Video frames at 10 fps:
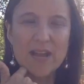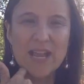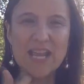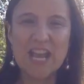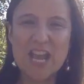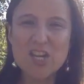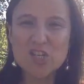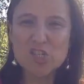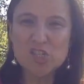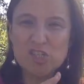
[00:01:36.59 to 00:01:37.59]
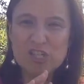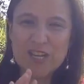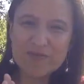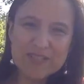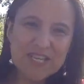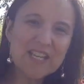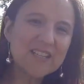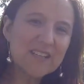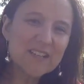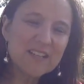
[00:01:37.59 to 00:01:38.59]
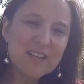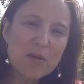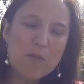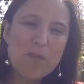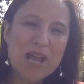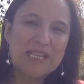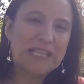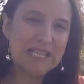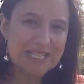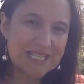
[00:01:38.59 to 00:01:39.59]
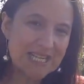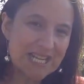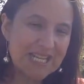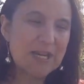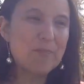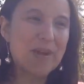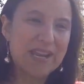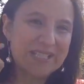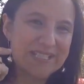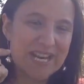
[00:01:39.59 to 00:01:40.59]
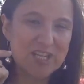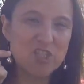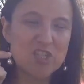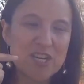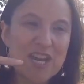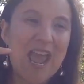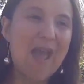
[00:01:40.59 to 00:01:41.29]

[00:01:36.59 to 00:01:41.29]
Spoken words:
it kind of shifted my listening, my attention,